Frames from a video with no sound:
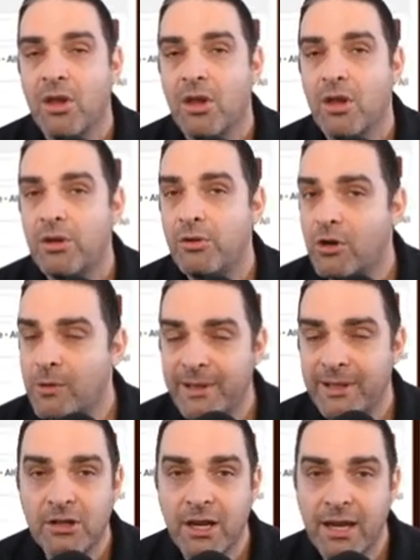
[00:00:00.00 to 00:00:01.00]
you could be
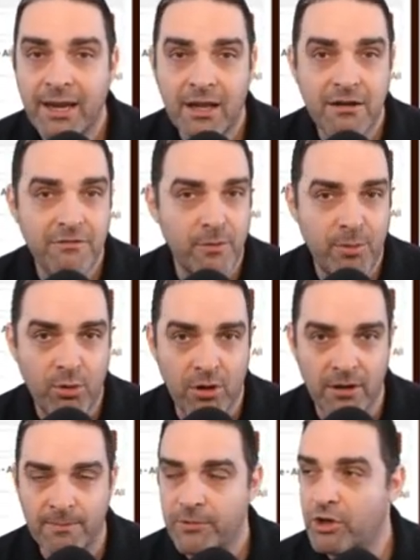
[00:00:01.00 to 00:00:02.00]
looking at a report.
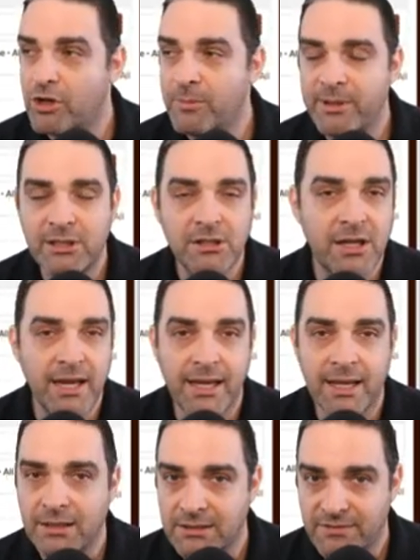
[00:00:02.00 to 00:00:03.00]
You could be looking at a
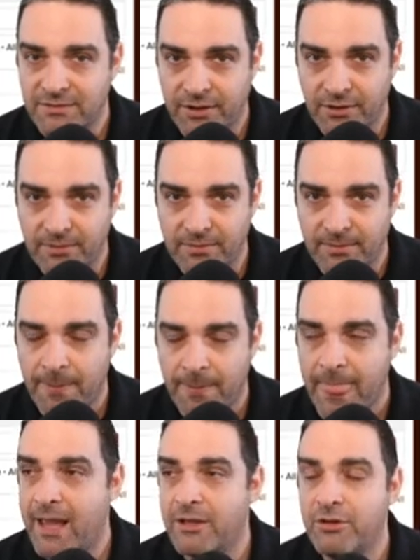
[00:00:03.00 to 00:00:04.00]
list view,
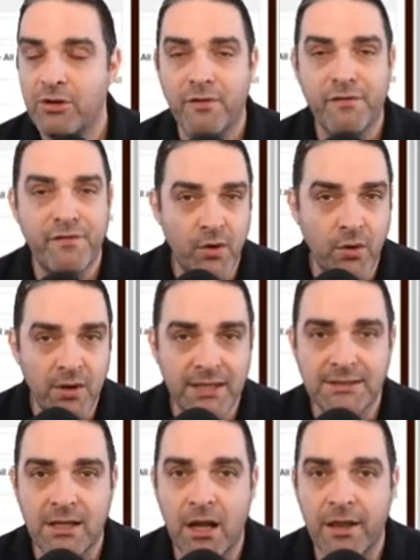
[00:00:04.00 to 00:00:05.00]
and you're focused
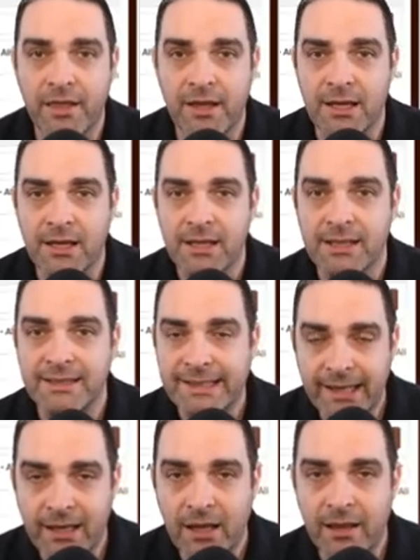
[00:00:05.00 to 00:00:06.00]
on the
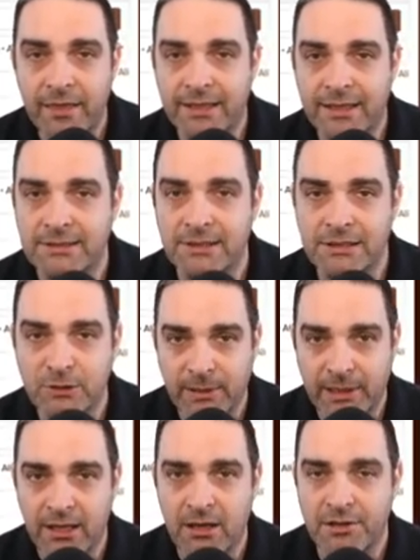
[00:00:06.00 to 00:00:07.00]
data that's
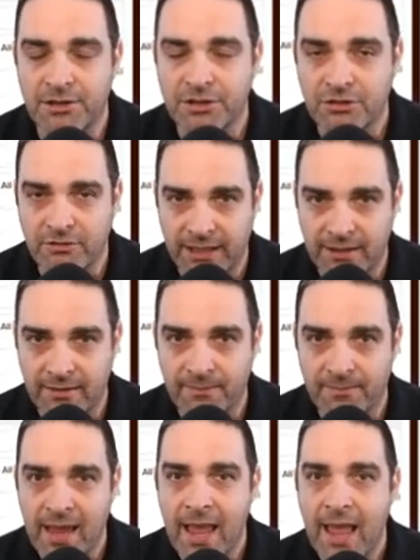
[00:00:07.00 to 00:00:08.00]
displayed on the screen.
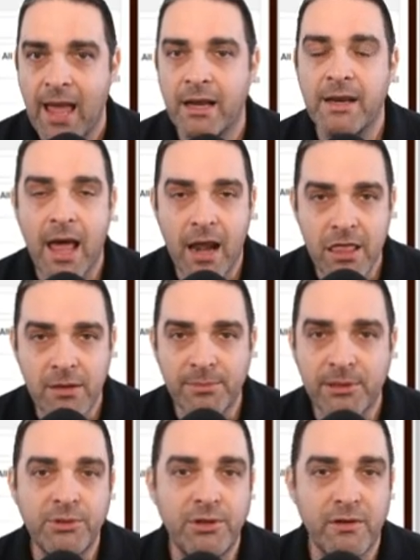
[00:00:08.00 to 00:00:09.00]
And out of the
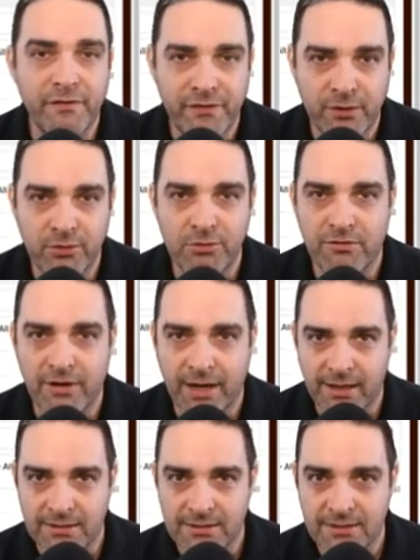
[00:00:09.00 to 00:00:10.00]
blue, your phone
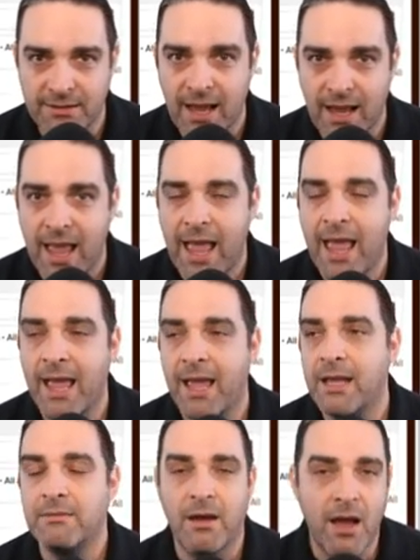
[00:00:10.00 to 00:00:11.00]
rings.
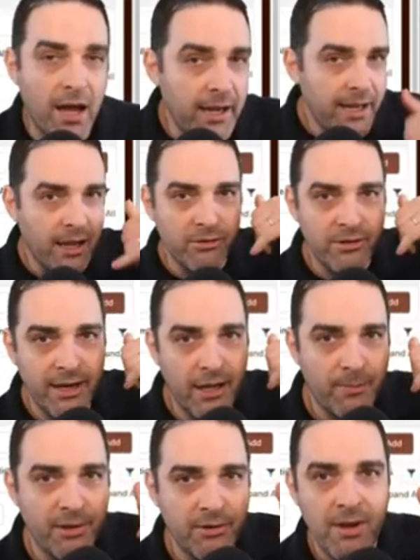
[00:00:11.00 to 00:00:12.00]
And hi, how can I help
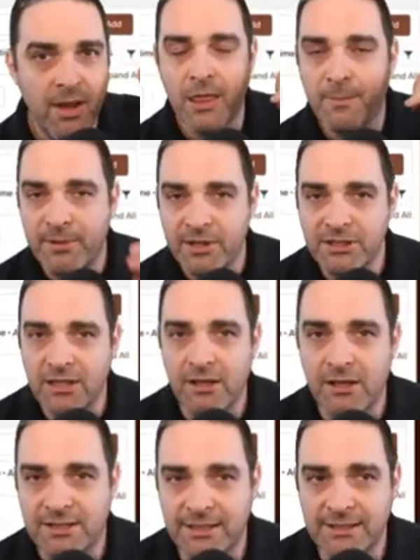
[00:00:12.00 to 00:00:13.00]
you? And the person on the other
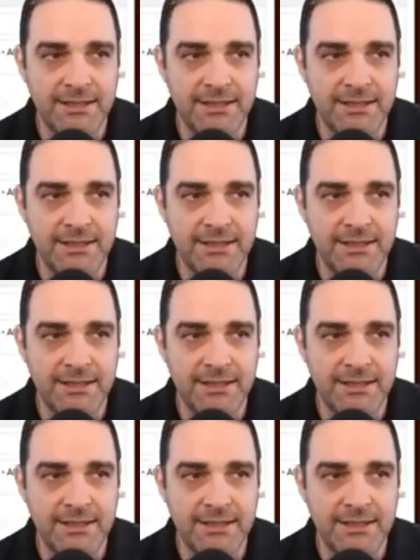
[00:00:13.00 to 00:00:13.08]
side says,